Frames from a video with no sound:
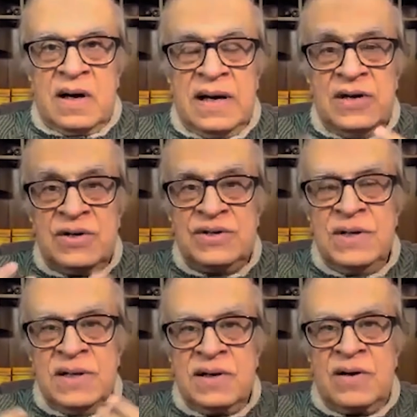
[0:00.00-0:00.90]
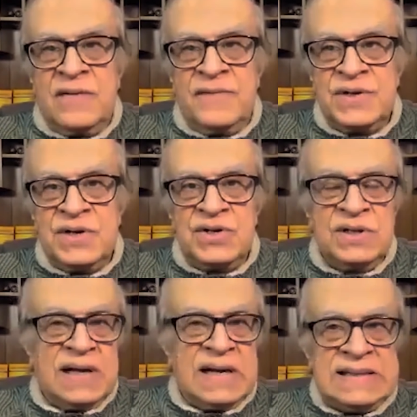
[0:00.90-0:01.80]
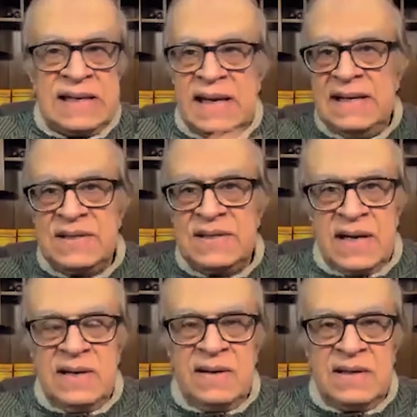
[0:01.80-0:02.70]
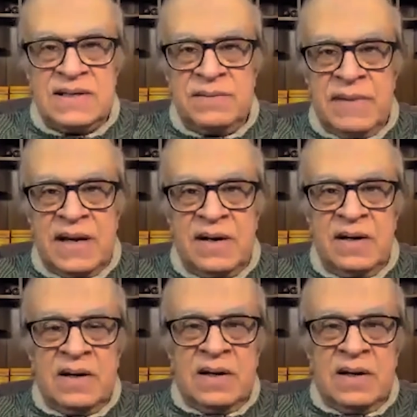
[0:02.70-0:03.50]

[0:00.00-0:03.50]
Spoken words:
interested in the conversation, they can take any side, it doesn't matter.